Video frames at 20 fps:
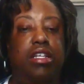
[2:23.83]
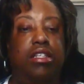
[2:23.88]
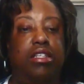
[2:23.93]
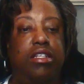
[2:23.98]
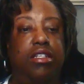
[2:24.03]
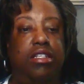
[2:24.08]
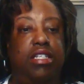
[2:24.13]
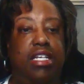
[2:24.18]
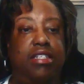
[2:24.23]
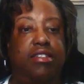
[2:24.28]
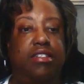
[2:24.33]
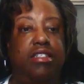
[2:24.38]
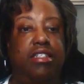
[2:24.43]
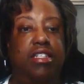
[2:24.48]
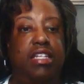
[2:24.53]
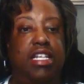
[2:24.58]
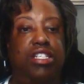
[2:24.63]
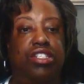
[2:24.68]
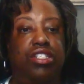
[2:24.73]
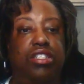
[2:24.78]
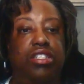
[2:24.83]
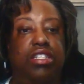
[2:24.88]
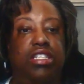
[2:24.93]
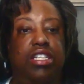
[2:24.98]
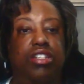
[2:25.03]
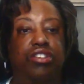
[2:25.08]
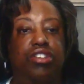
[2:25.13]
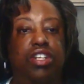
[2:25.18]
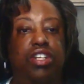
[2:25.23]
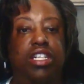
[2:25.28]
the designation
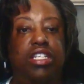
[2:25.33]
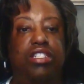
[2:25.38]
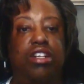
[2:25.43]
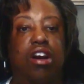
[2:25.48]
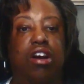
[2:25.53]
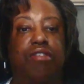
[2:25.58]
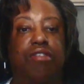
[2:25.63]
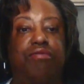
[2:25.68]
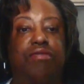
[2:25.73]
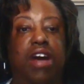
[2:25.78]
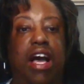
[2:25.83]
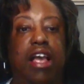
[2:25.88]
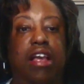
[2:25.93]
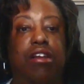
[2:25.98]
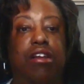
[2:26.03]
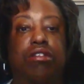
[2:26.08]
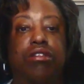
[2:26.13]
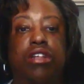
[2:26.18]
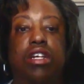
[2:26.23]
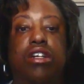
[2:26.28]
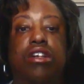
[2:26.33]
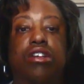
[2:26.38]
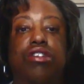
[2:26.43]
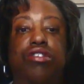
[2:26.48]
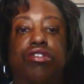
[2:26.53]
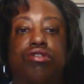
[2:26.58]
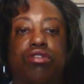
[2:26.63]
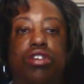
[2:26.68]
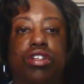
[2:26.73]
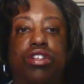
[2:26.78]
in your HR file
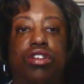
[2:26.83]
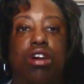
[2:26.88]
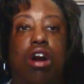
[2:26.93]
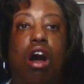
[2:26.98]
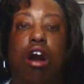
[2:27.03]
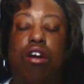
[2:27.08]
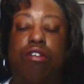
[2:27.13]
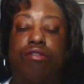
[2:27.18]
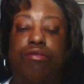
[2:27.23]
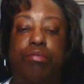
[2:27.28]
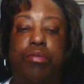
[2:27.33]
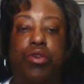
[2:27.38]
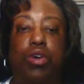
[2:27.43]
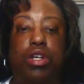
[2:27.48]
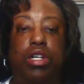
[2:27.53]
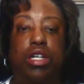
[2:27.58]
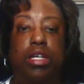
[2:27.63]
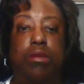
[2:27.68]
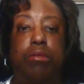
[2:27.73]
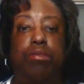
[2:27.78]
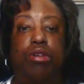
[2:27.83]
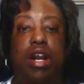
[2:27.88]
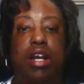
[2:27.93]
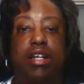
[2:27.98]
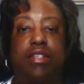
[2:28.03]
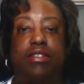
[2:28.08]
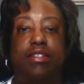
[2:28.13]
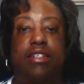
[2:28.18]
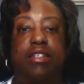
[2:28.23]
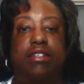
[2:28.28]
during your offboarding
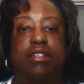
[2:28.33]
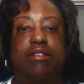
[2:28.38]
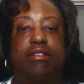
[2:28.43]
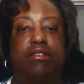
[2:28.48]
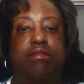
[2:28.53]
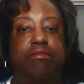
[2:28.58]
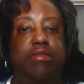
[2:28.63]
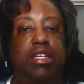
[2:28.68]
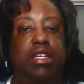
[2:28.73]
process.